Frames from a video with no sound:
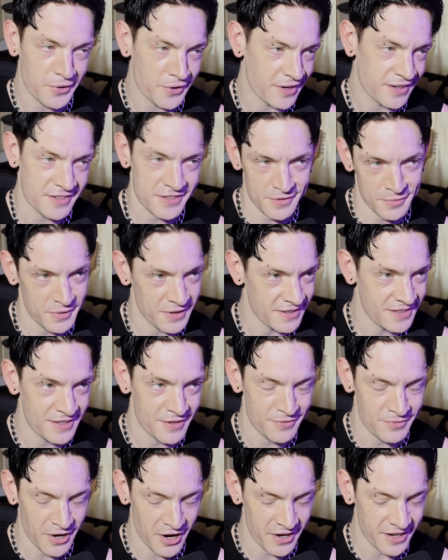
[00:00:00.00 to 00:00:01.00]
and I just wanted to
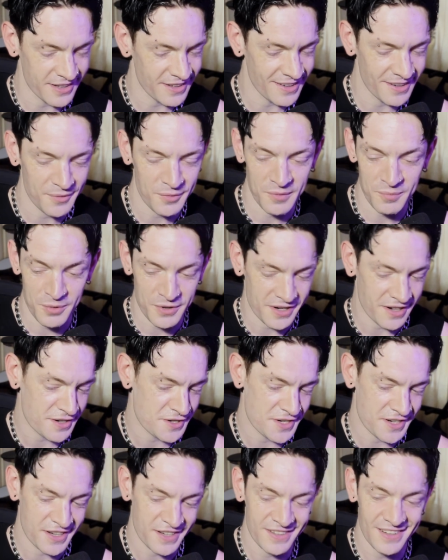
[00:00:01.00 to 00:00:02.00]
write like with
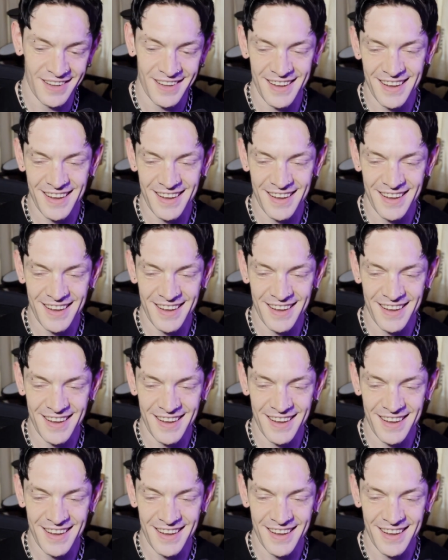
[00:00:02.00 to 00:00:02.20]
production.